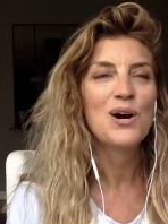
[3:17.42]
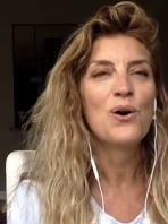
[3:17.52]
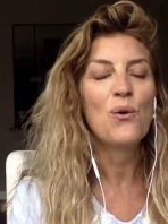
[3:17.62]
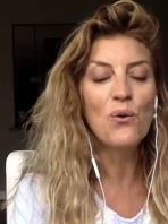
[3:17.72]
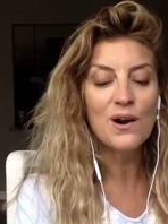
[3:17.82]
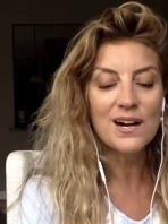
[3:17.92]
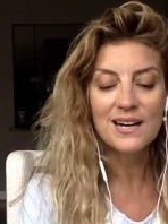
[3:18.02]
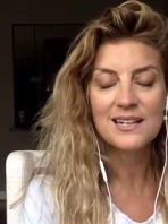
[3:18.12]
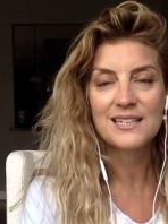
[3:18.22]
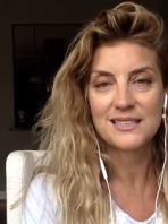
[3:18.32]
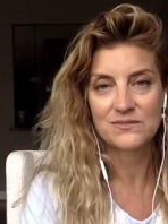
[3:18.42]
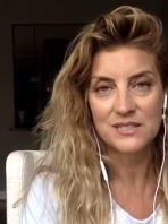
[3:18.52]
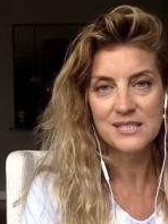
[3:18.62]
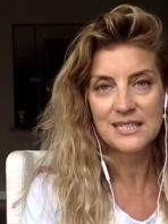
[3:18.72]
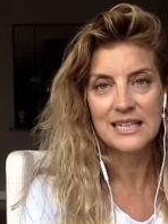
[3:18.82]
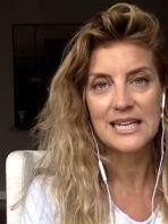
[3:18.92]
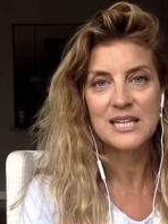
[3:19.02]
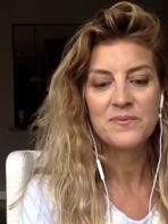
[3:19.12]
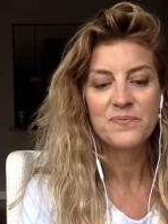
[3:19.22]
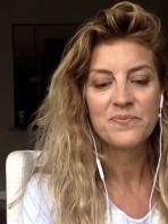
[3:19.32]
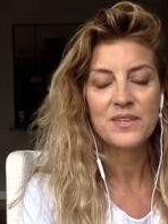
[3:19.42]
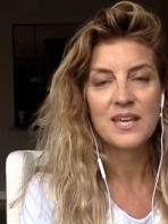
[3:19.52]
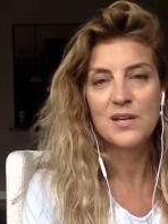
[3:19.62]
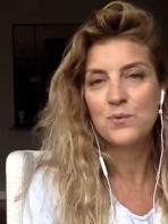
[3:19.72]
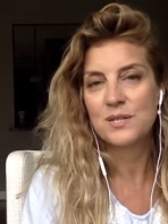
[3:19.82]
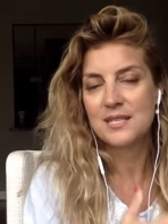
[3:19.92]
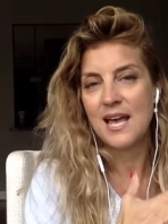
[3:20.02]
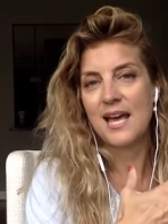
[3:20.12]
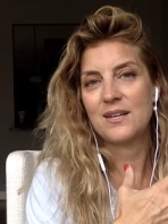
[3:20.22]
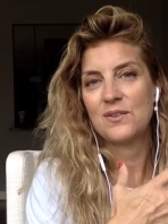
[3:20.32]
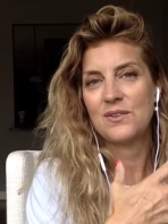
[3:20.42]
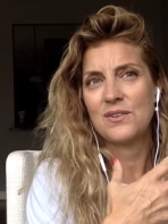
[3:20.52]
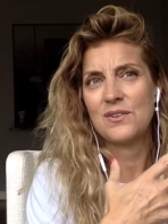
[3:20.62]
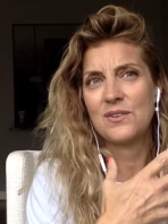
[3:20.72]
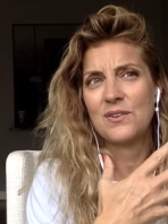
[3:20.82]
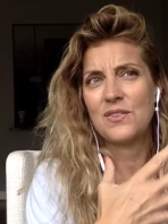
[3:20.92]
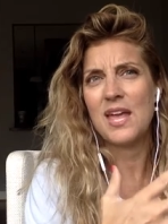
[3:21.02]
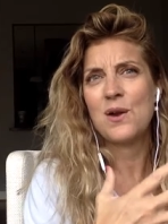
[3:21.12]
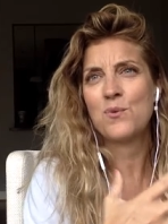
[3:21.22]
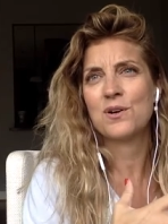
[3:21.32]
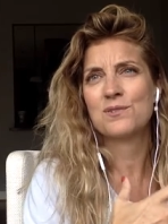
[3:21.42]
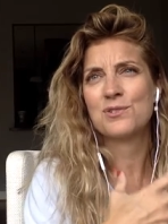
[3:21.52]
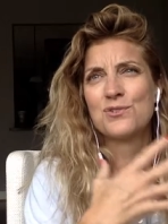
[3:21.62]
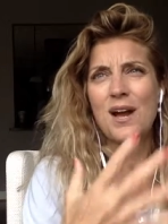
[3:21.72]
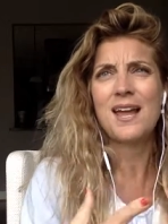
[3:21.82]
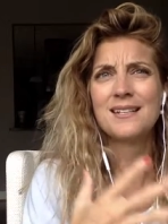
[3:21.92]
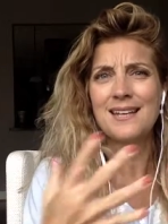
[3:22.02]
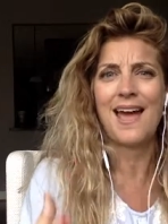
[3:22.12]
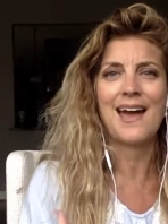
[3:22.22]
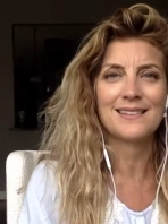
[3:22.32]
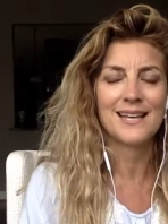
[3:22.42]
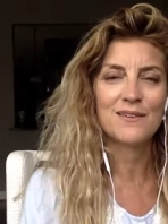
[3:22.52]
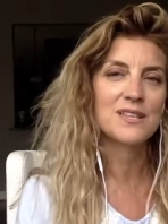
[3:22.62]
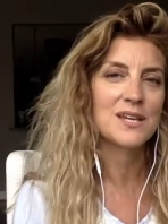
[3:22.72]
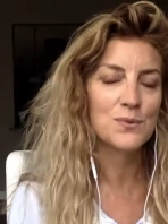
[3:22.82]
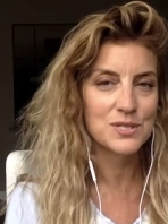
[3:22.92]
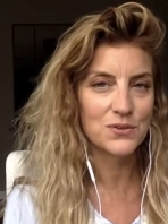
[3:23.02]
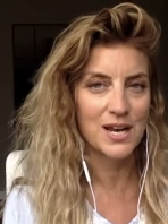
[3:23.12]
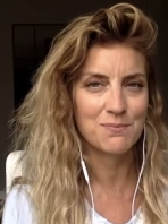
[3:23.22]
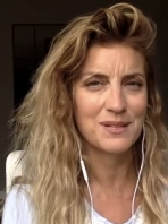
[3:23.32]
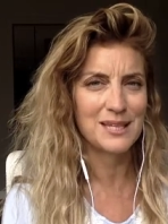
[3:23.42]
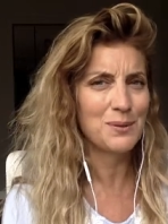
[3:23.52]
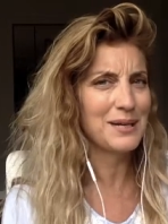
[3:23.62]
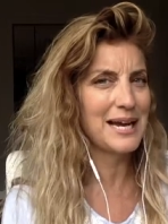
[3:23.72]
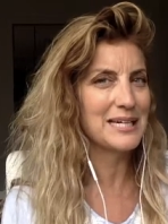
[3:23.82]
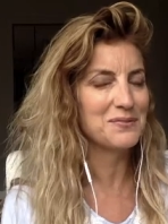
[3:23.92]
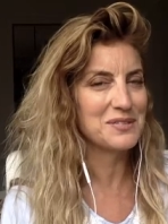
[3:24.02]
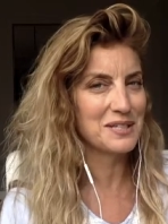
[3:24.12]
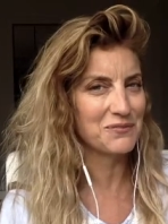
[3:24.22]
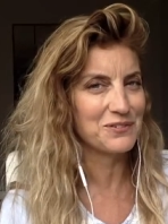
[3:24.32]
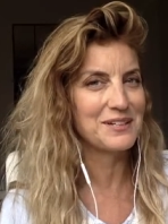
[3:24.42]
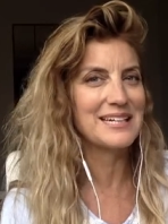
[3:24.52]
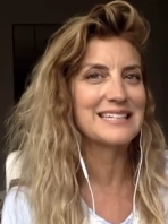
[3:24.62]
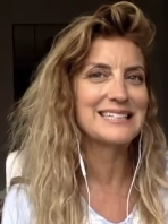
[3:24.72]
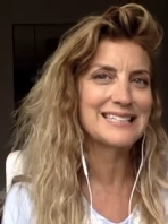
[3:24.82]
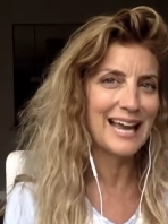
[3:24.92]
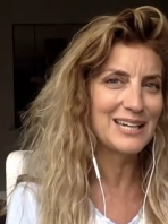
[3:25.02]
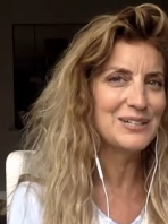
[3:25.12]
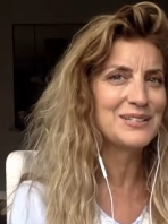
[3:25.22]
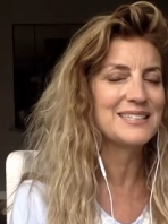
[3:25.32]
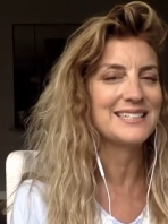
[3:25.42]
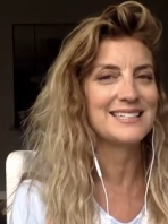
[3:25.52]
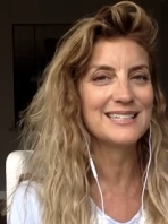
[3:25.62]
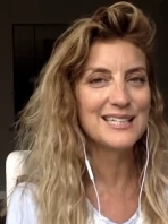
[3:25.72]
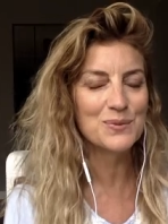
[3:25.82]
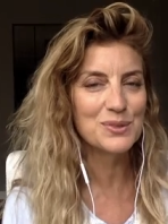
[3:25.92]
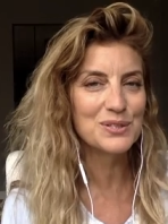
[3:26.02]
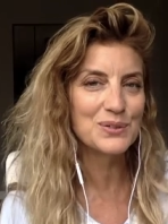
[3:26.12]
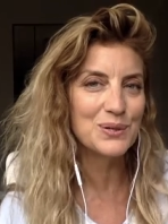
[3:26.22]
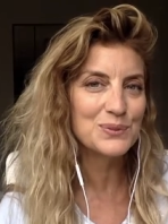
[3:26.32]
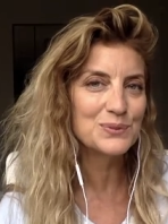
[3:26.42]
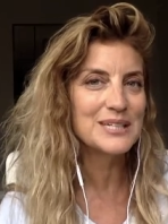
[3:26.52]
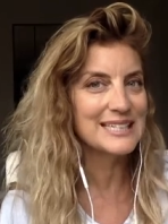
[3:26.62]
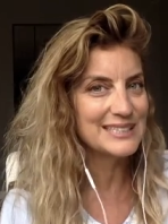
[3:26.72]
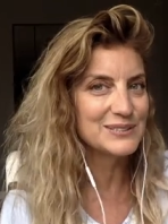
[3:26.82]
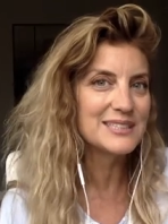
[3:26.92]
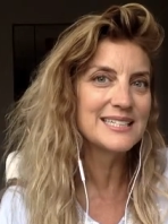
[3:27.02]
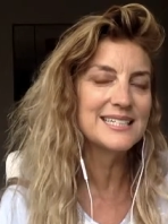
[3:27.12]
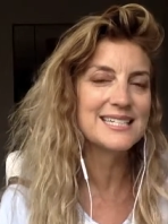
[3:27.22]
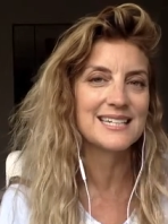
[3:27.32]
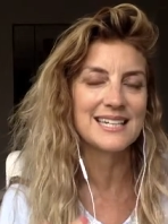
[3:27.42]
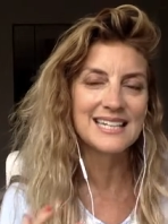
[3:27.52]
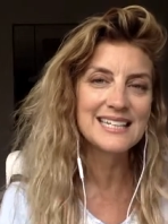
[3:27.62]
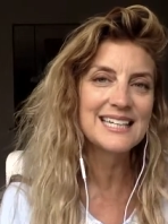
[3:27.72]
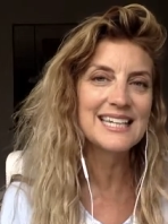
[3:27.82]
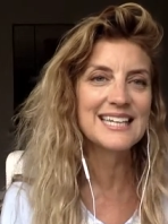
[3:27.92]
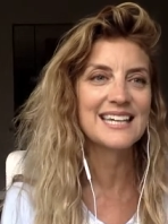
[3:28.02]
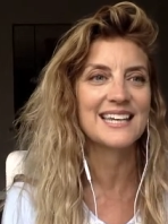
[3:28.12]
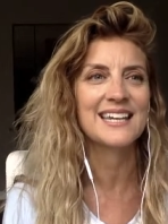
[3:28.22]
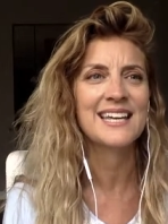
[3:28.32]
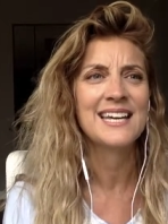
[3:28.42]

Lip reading: Or conversely, it was that they were trying to act like everything was great, but they were kind of suffering and tired and dealing with their own illness and healing and